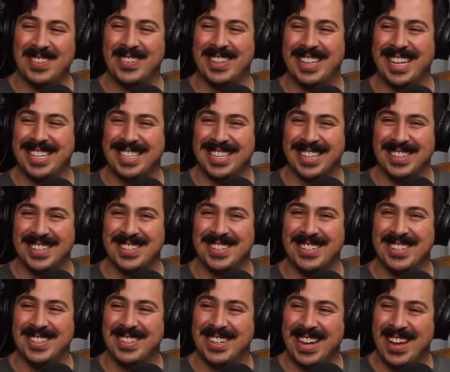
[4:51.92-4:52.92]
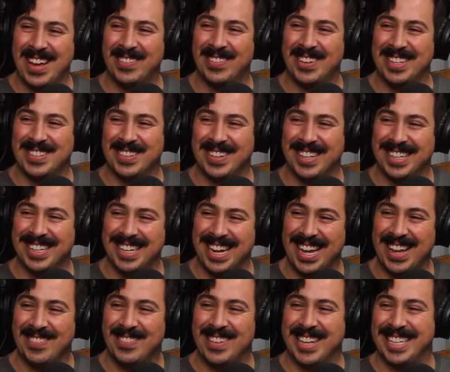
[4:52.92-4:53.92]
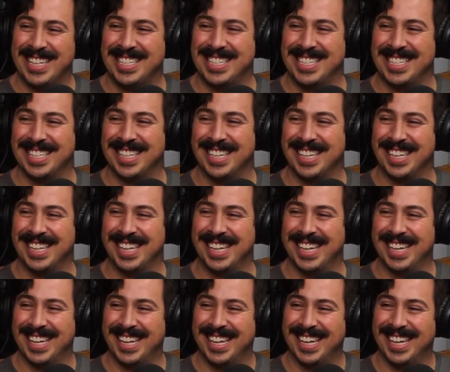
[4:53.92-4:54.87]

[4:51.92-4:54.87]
correct me? That's how your name... What's what your name is?